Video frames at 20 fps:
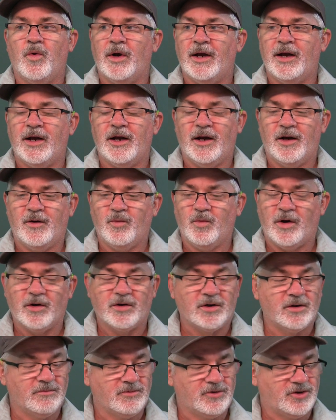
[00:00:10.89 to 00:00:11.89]
and
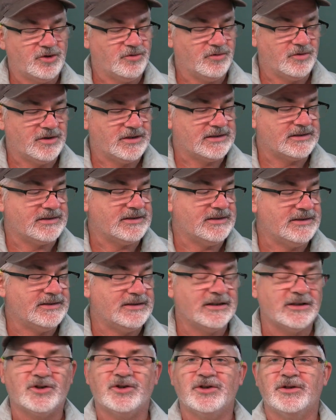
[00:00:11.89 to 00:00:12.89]
welcome to this
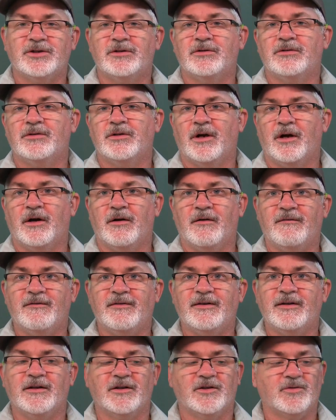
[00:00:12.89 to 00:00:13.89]
edition of
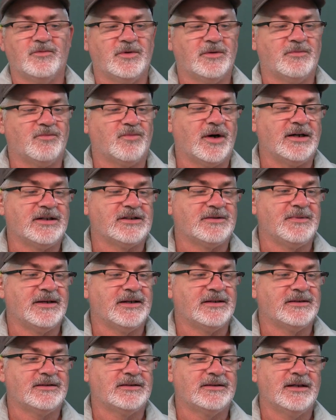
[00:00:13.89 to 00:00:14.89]
Dealing with
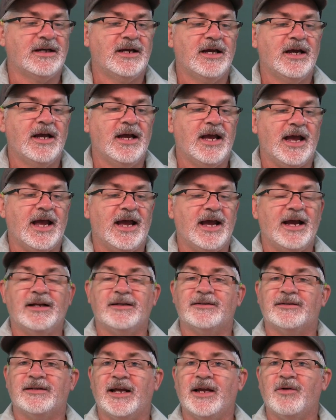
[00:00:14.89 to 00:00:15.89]
Brightspace. And
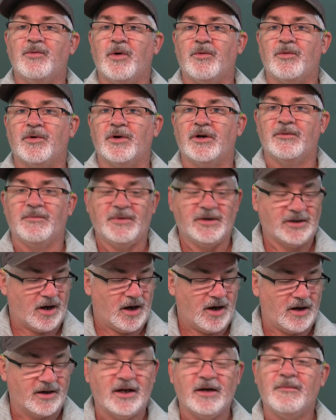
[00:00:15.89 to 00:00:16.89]
today what we're going to be
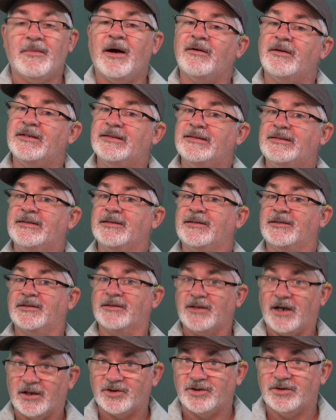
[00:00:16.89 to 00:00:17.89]
talking about is
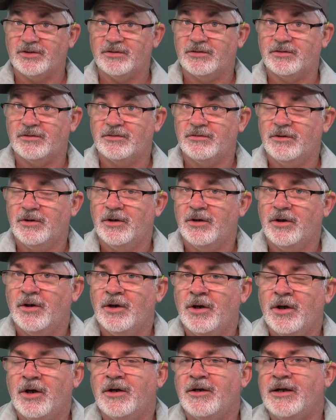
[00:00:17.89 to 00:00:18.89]
discussions.
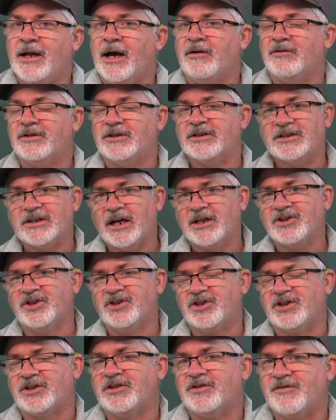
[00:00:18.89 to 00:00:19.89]
Now,
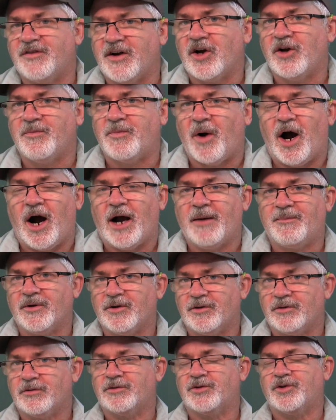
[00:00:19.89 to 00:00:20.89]
discussions is a very
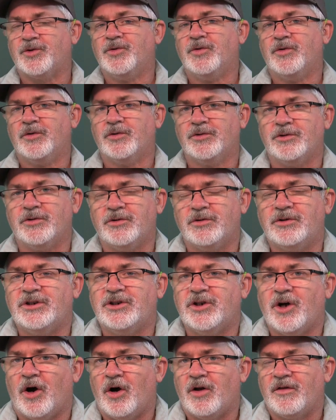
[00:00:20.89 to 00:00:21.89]
popular tool used in
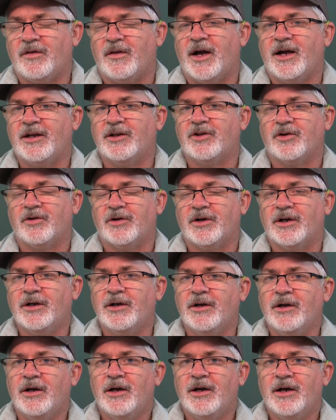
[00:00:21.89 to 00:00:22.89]
online
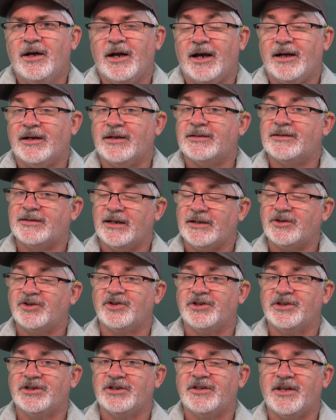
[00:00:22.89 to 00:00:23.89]
learning, and
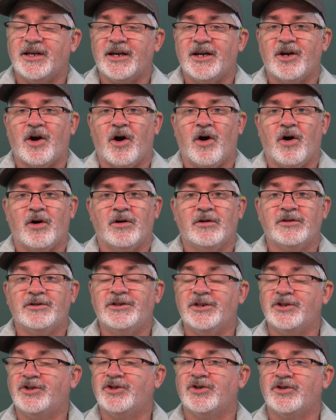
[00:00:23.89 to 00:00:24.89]
essentially they are
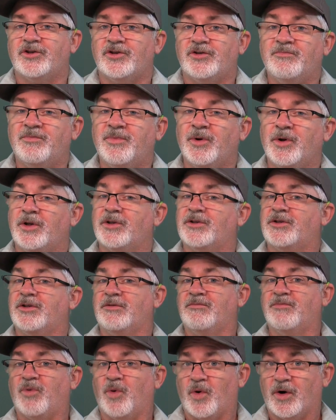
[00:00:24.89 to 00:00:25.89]
digital
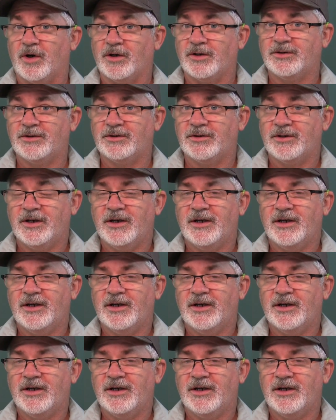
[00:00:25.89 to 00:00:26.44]
bulletin boards